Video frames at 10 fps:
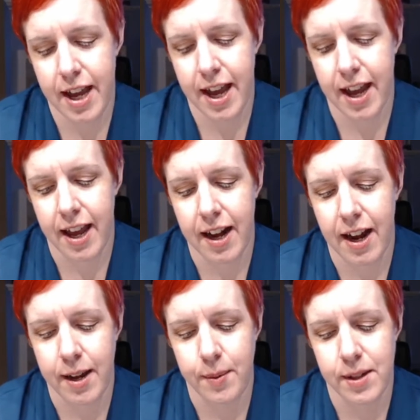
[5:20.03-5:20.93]
and
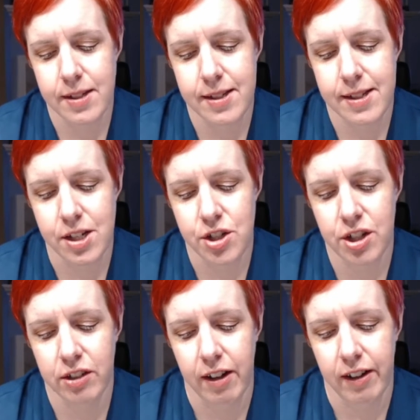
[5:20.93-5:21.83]
I would stitch
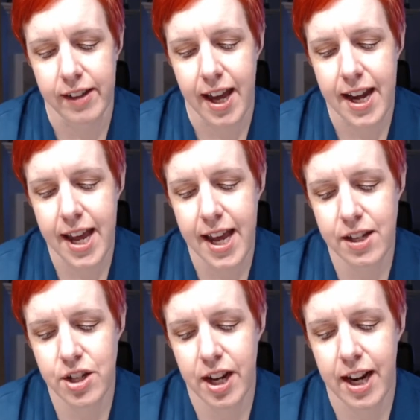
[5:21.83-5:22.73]
along that
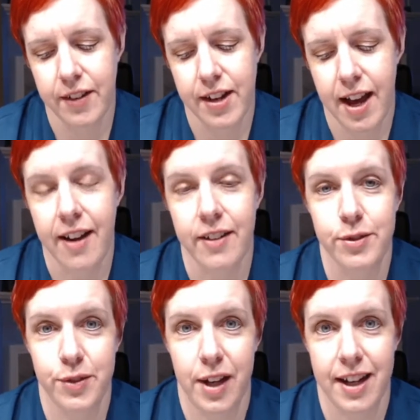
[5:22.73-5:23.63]
edge and I would have